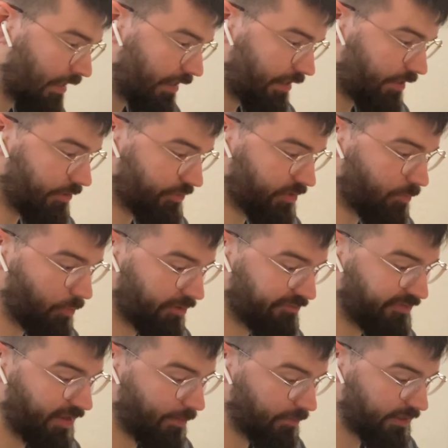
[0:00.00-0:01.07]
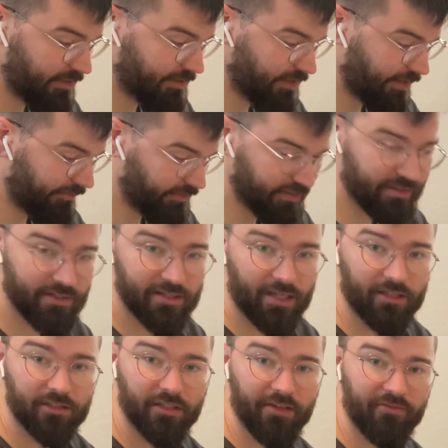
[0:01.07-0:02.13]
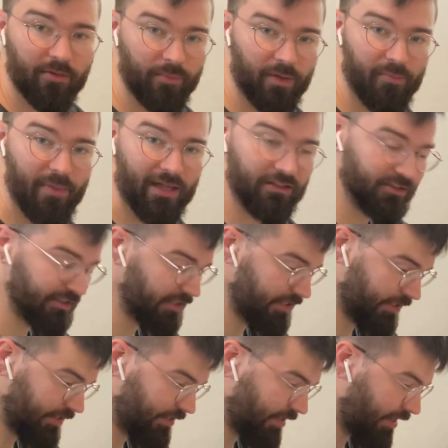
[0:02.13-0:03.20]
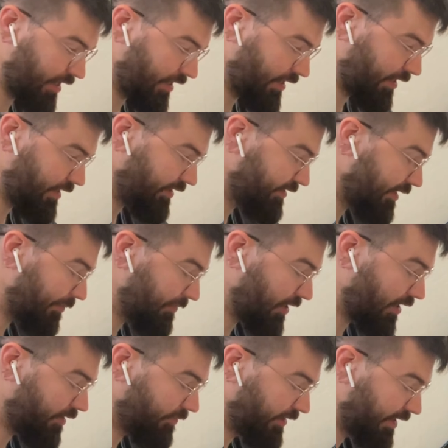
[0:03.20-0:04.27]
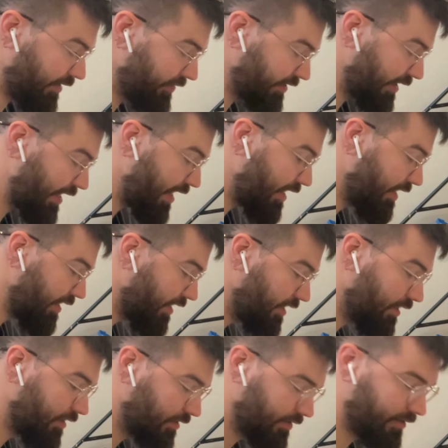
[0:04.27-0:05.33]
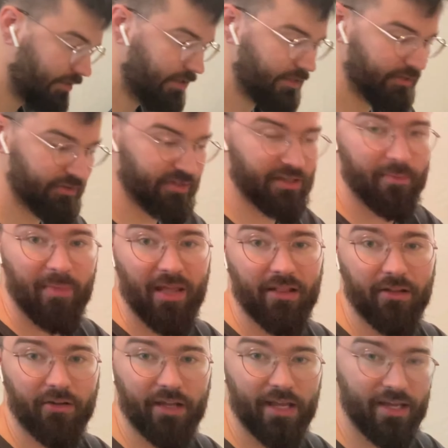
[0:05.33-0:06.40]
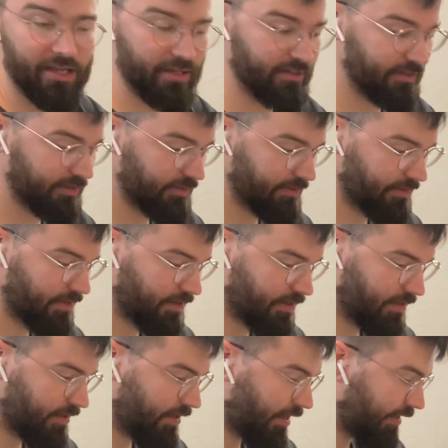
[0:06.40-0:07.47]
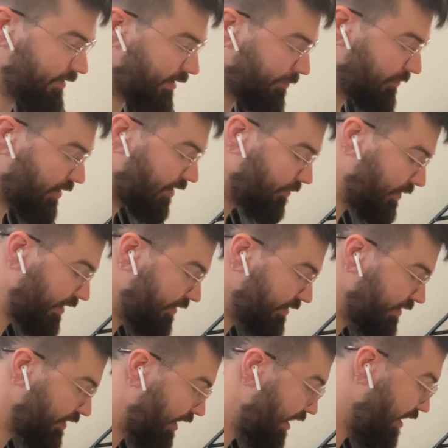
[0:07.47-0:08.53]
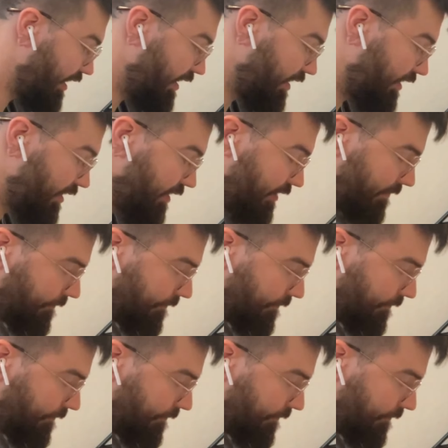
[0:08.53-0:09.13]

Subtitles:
here's some more family stuff. This is actually from a bed sheet I slept on when I was a kid. This is a pillowcase I slept on when I was a kid.